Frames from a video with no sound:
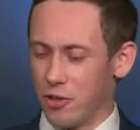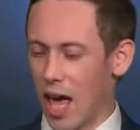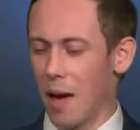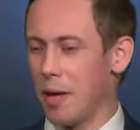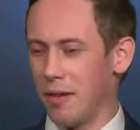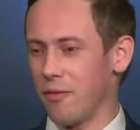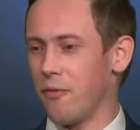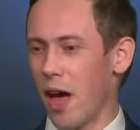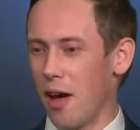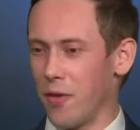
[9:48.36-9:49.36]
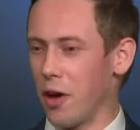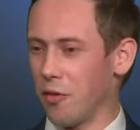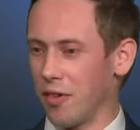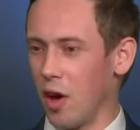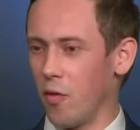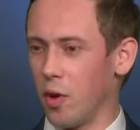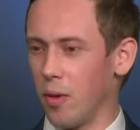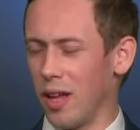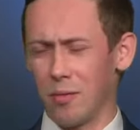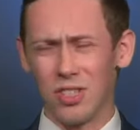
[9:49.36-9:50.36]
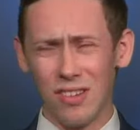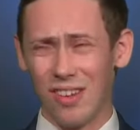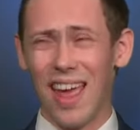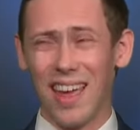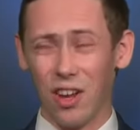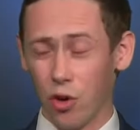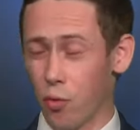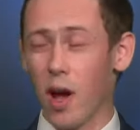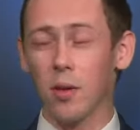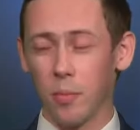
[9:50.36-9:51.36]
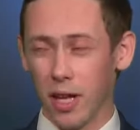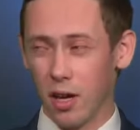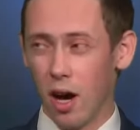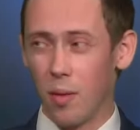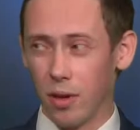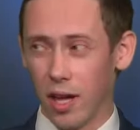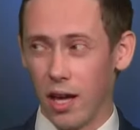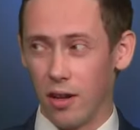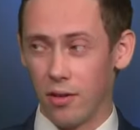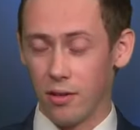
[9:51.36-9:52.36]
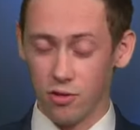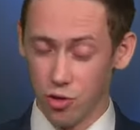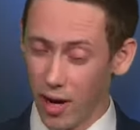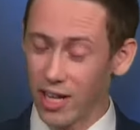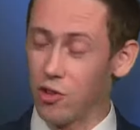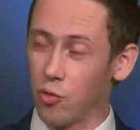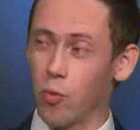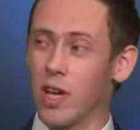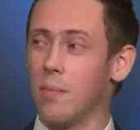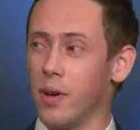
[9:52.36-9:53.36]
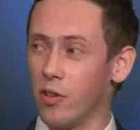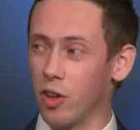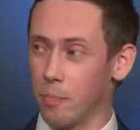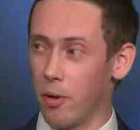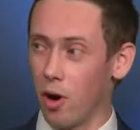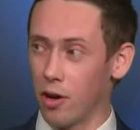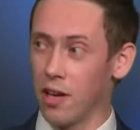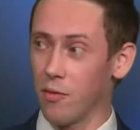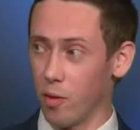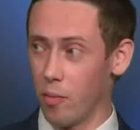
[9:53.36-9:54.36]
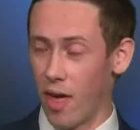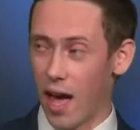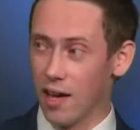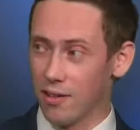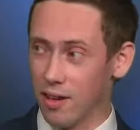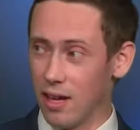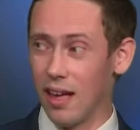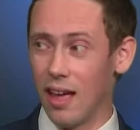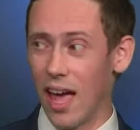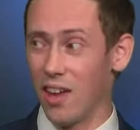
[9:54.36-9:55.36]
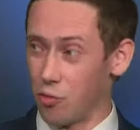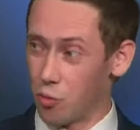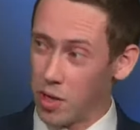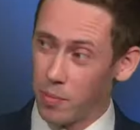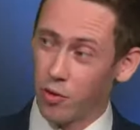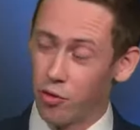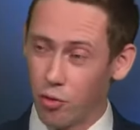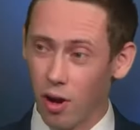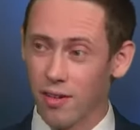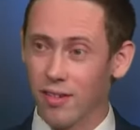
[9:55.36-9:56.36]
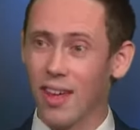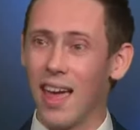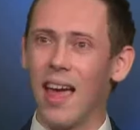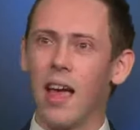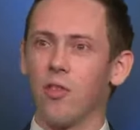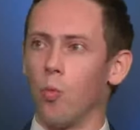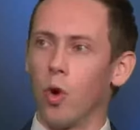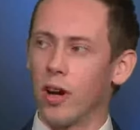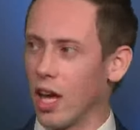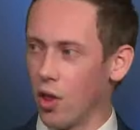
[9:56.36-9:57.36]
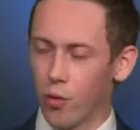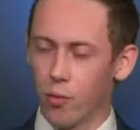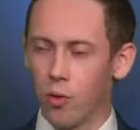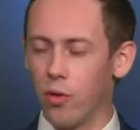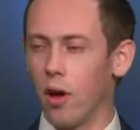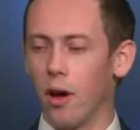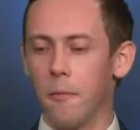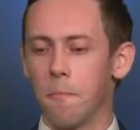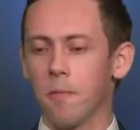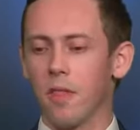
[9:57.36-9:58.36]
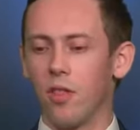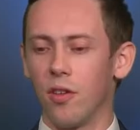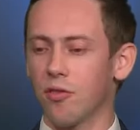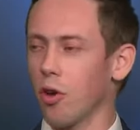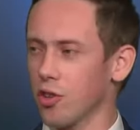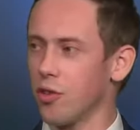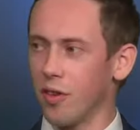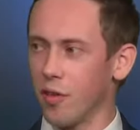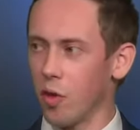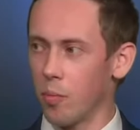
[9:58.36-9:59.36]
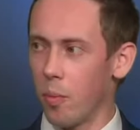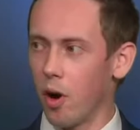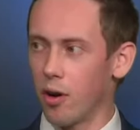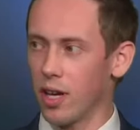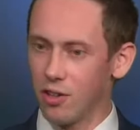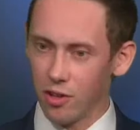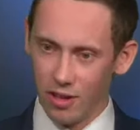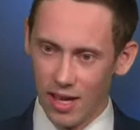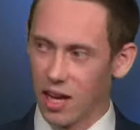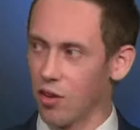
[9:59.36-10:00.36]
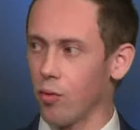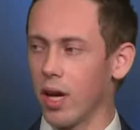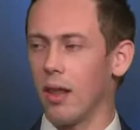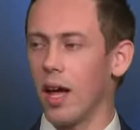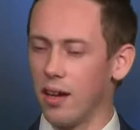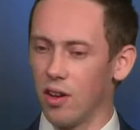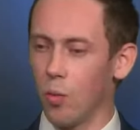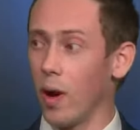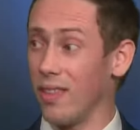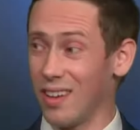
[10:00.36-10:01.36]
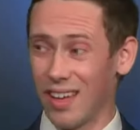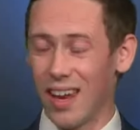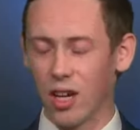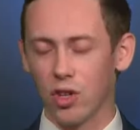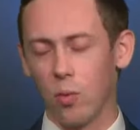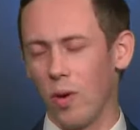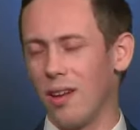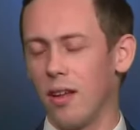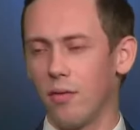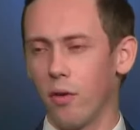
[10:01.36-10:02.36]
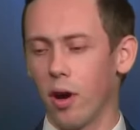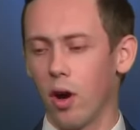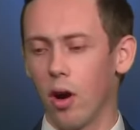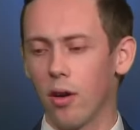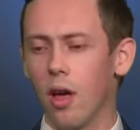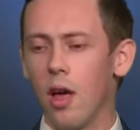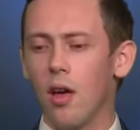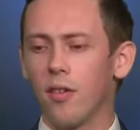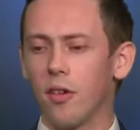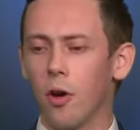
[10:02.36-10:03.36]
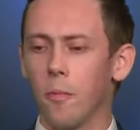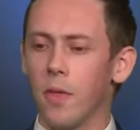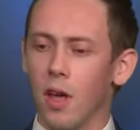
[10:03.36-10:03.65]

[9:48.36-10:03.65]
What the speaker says: Kemi's found herself in a place which is incredibly complicated, trying to rebuild a party from that and rebuild trust, working through the structures of the party to get it realigned in a way that it can actually win is very hard. So